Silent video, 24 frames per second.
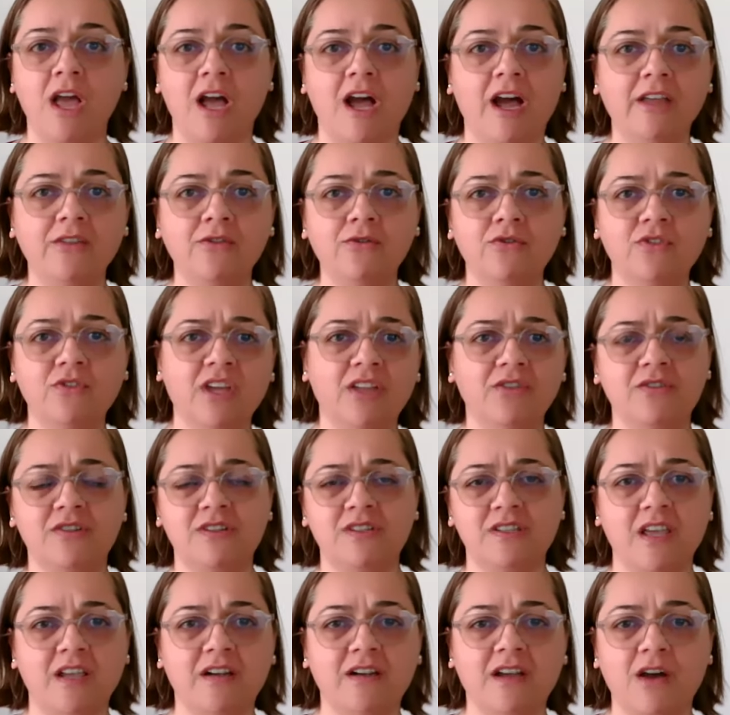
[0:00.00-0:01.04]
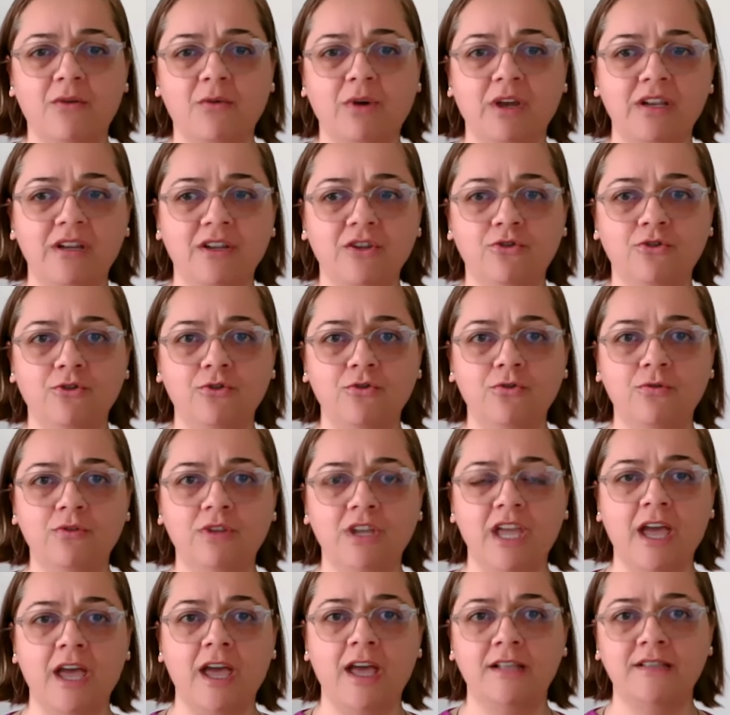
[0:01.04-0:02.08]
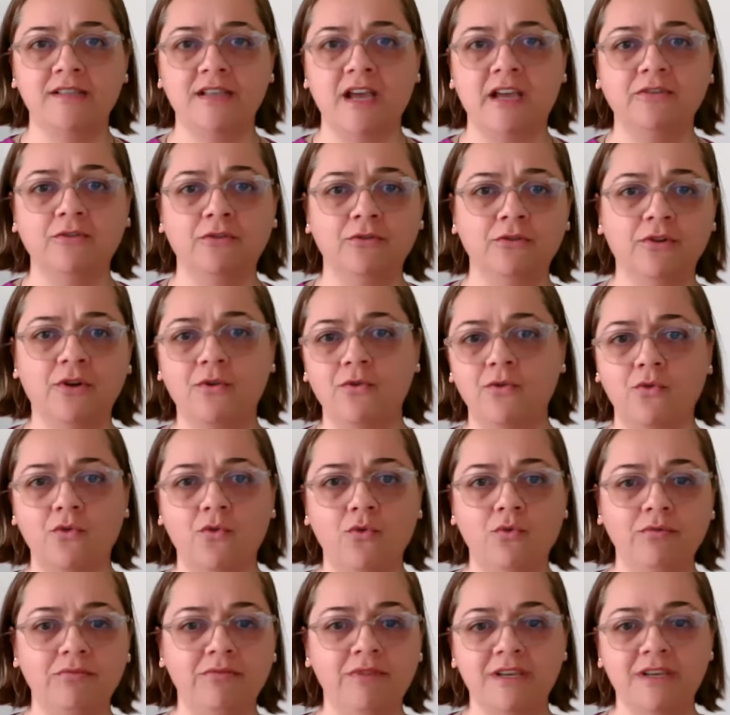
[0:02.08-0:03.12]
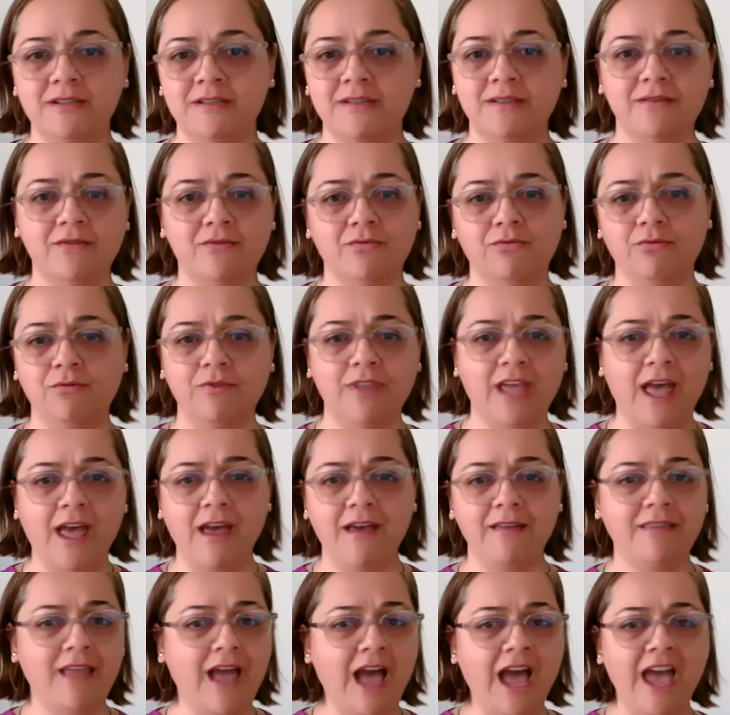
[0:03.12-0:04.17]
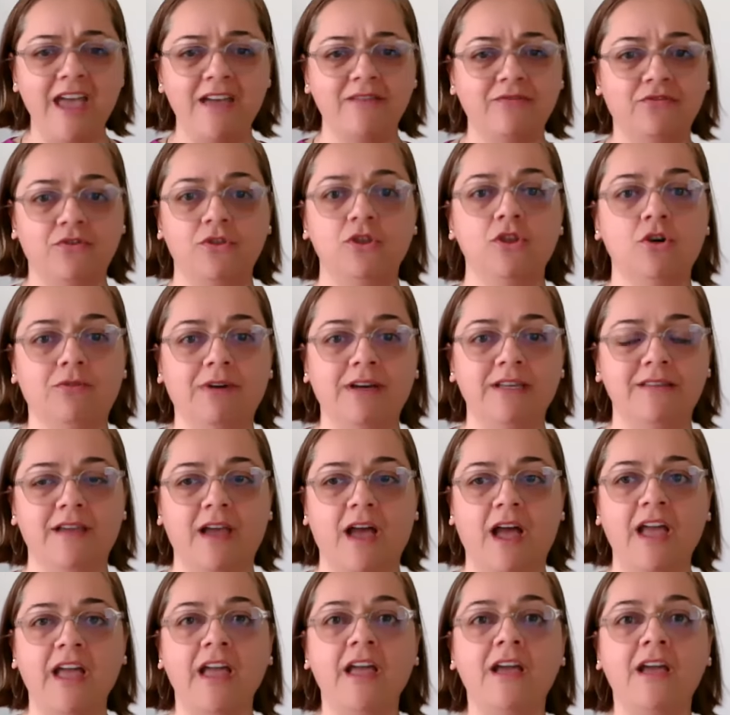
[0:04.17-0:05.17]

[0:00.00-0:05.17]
I don't understand how I need to do the ads. I don't know who this, who that. I have no idea.